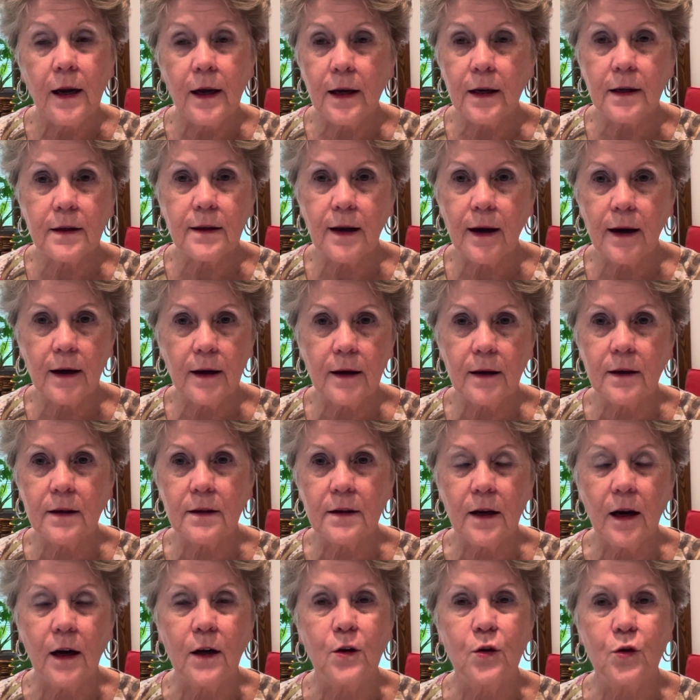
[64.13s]
His hand is
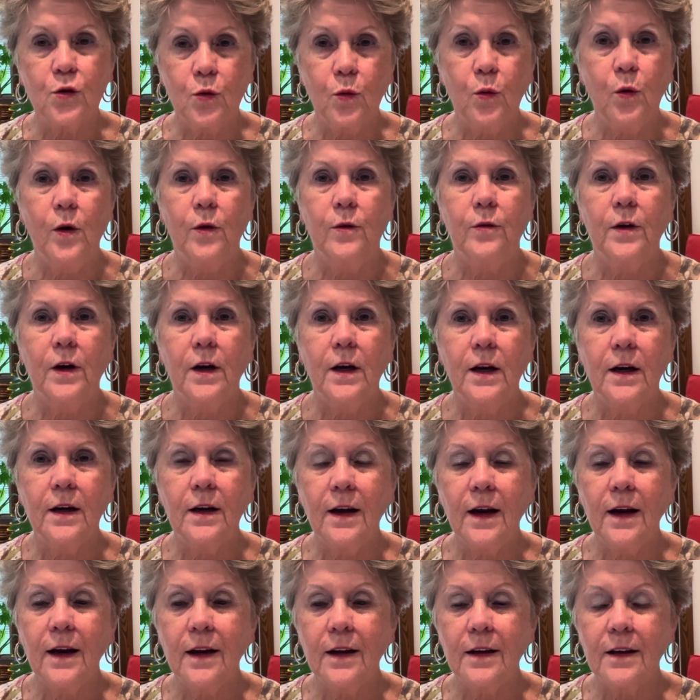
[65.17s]
not short that he
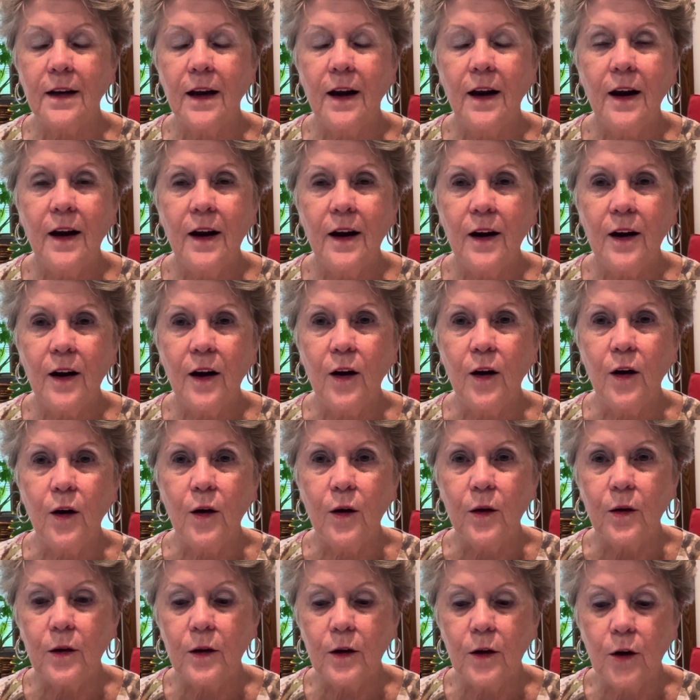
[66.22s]
can't,
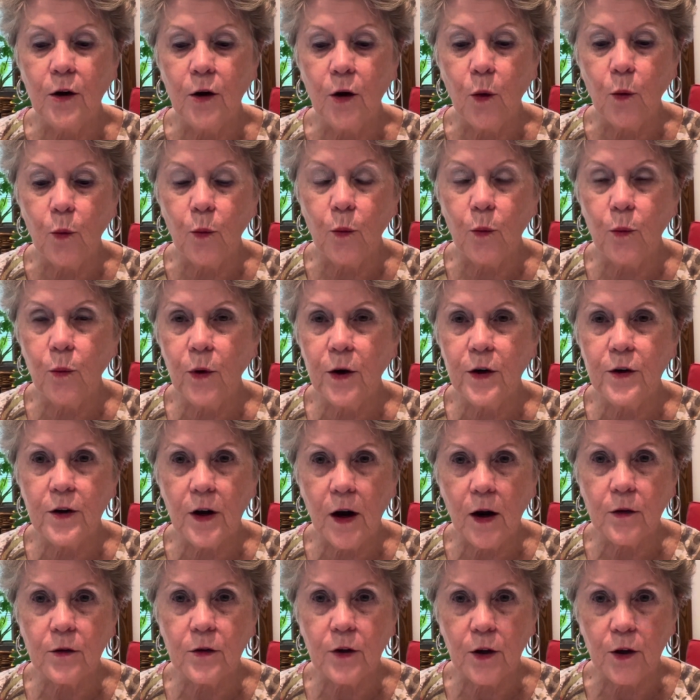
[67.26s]
you know, reach
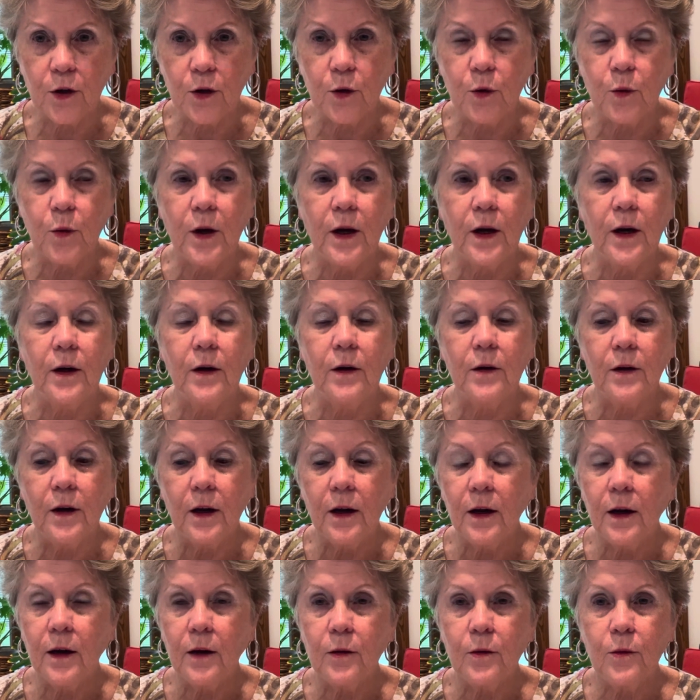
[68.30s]
out to you, and,
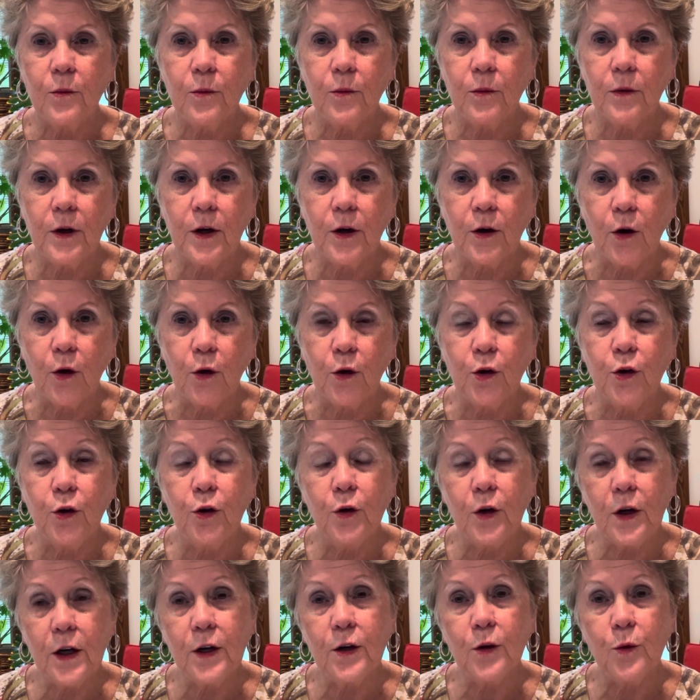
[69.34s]
you know, you
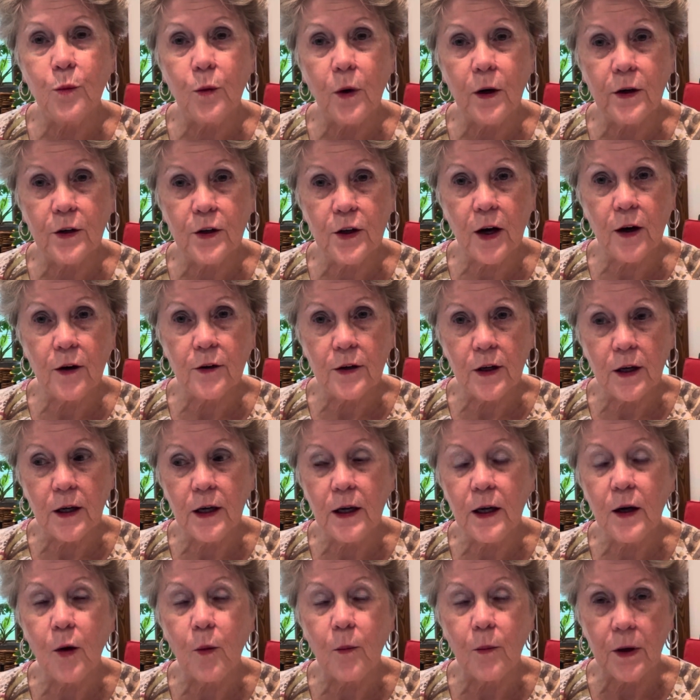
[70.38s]
need to reach out to
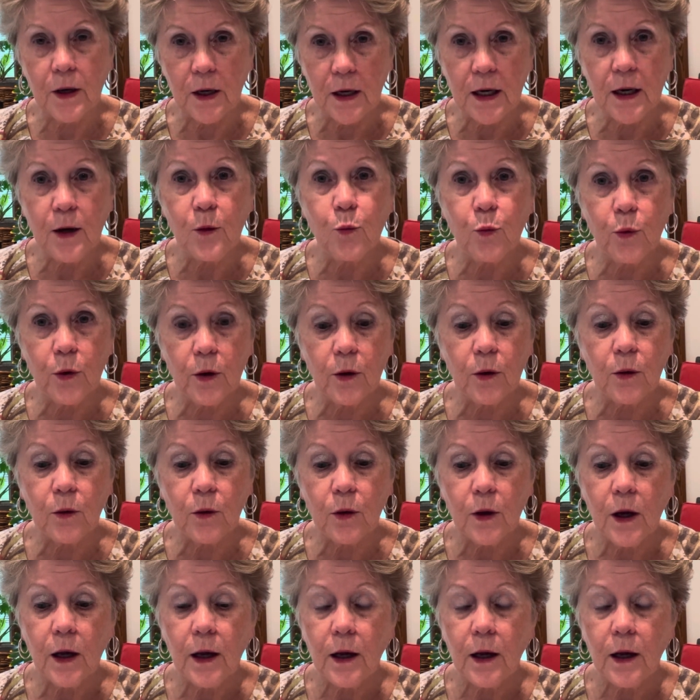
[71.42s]
him, and he will